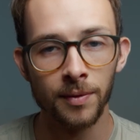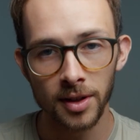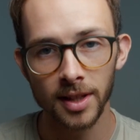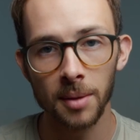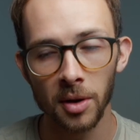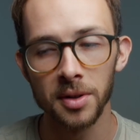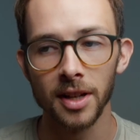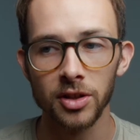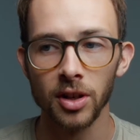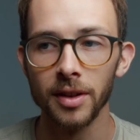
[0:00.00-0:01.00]
The first thing I'm going to
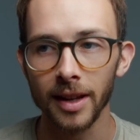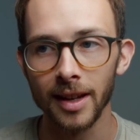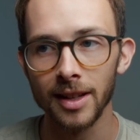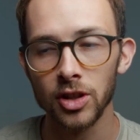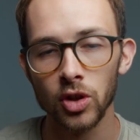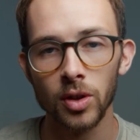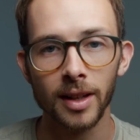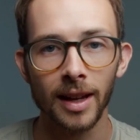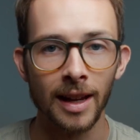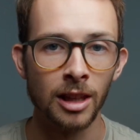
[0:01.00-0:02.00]
touch on is
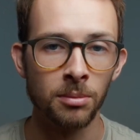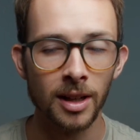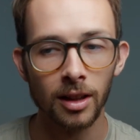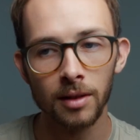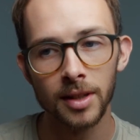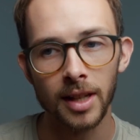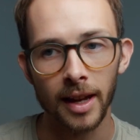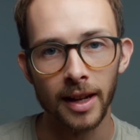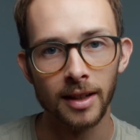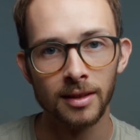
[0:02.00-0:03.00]
shooting in the middle of the
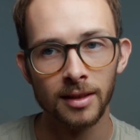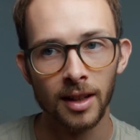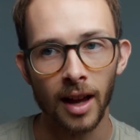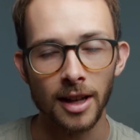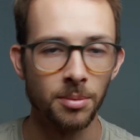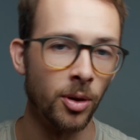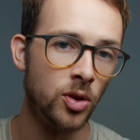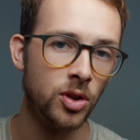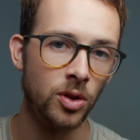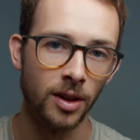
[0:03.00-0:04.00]
day as
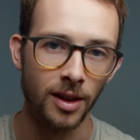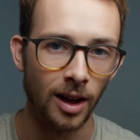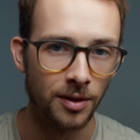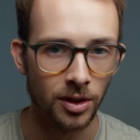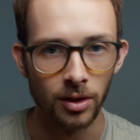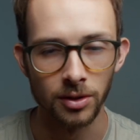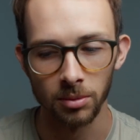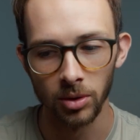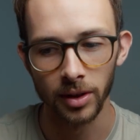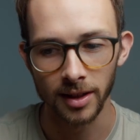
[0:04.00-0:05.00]
opposed to shooting in the afternoons or
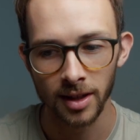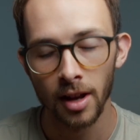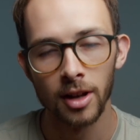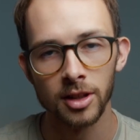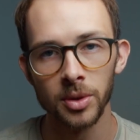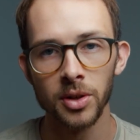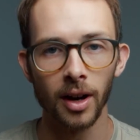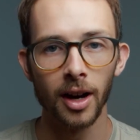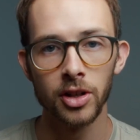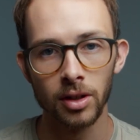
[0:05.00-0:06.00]
the mornings. So when you
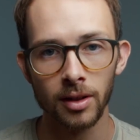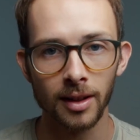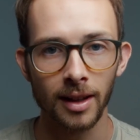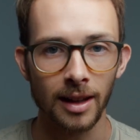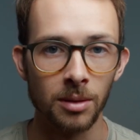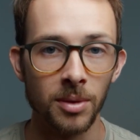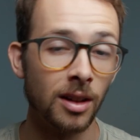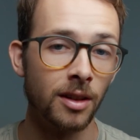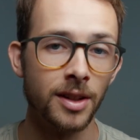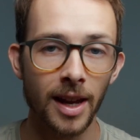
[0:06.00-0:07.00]
are shooting in the
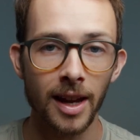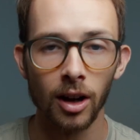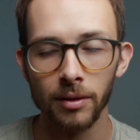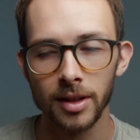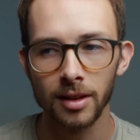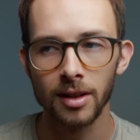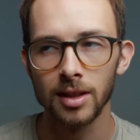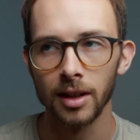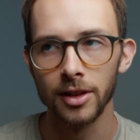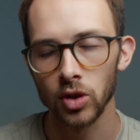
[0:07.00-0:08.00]
middle of the day, obviously the
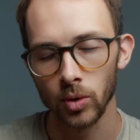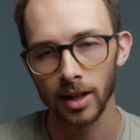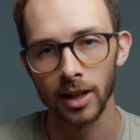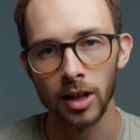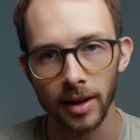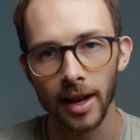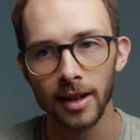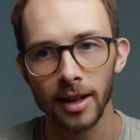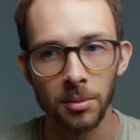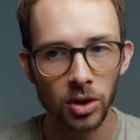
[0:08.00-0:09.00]
sun is directly
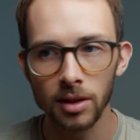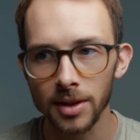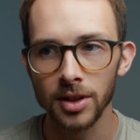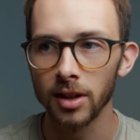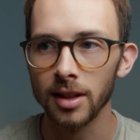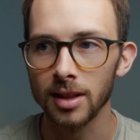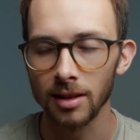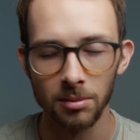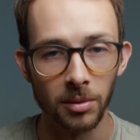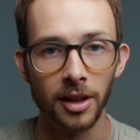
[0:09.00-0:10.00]
overhead, and I'm sure everyone's heard this
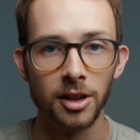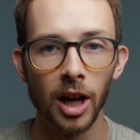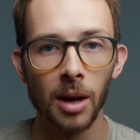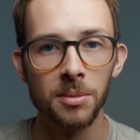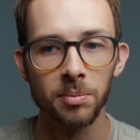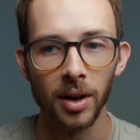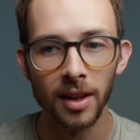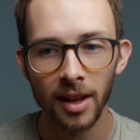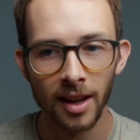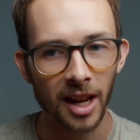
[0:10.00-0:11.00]
a million times,
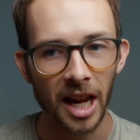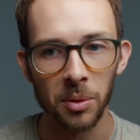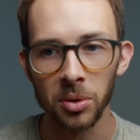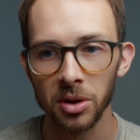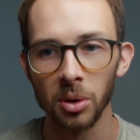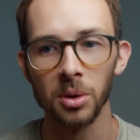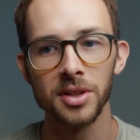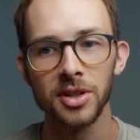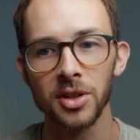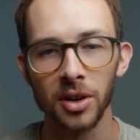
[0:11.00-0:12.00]
but it will
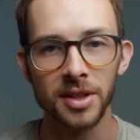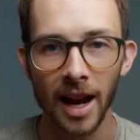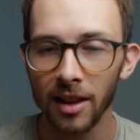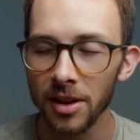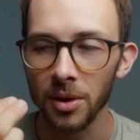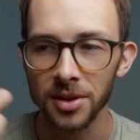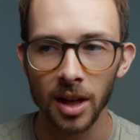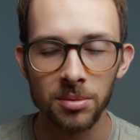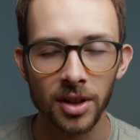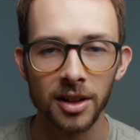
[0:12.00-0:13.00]
cause your talent or
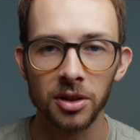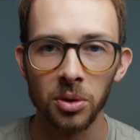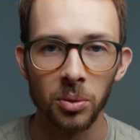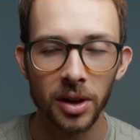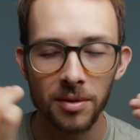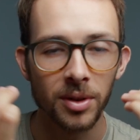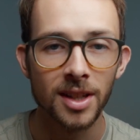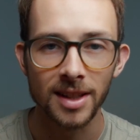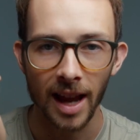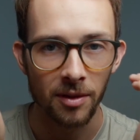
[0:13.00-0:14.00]
subject or whatever it
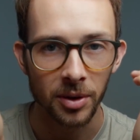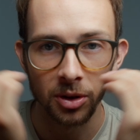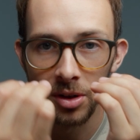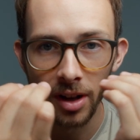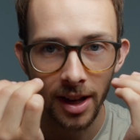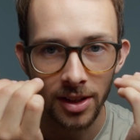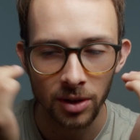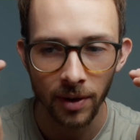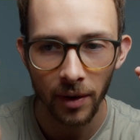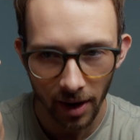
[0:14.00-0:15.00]
is to have raccoon eyes,
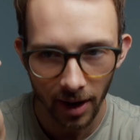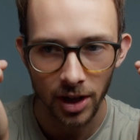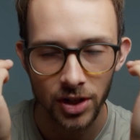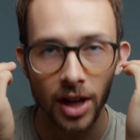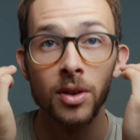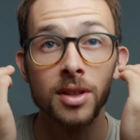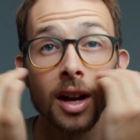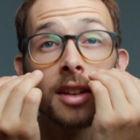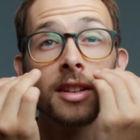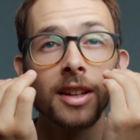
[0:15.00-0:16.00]
so very harsh shadows
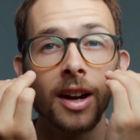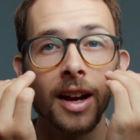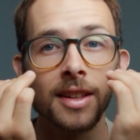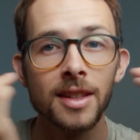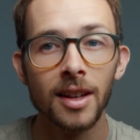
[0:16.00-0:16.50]
under the eyes.